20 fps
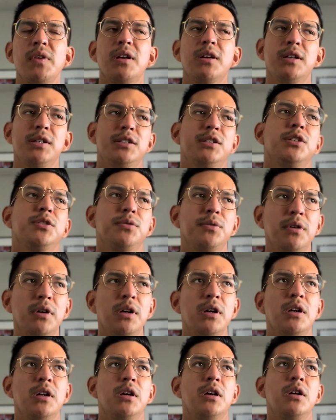So
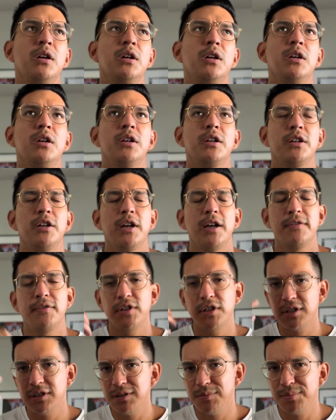you have your
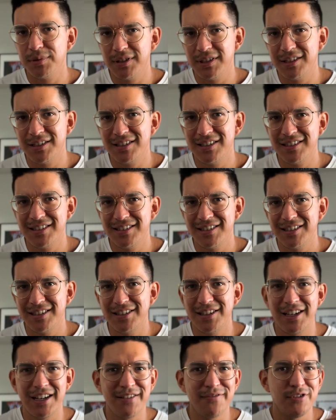discipline and
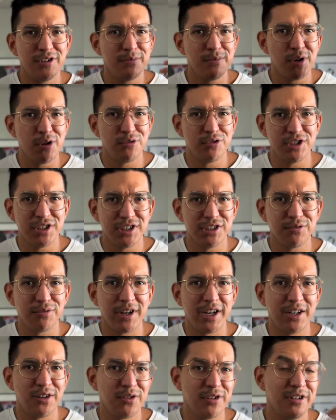you have your emotions,
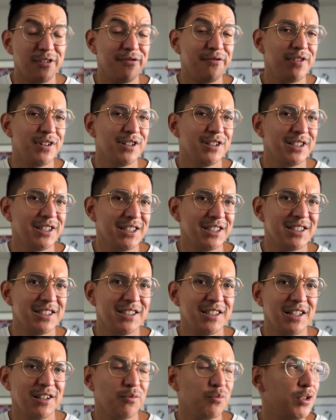right? Or your feelings.
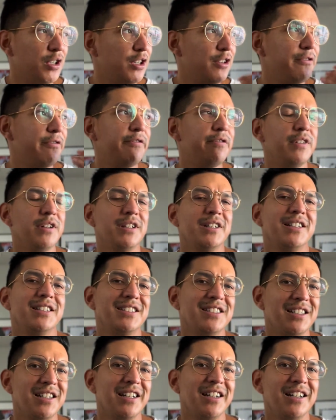What are you feeling
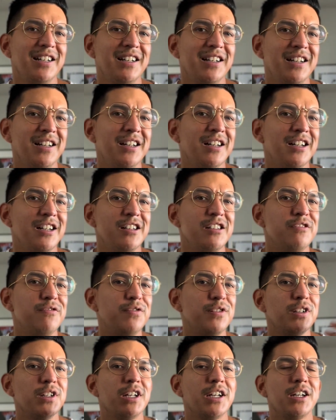today? Do you
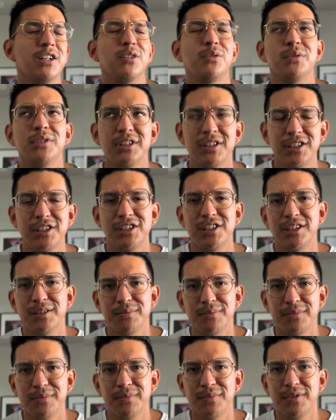feel like going to the
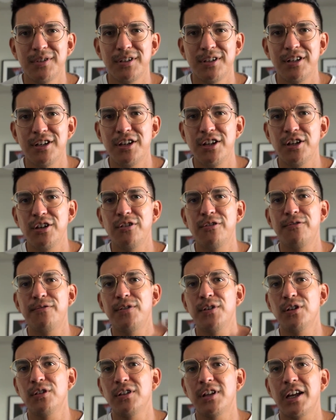gym? Do you
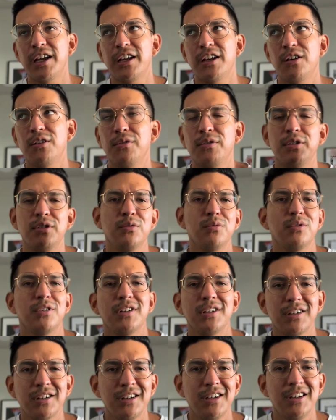feel like going to work?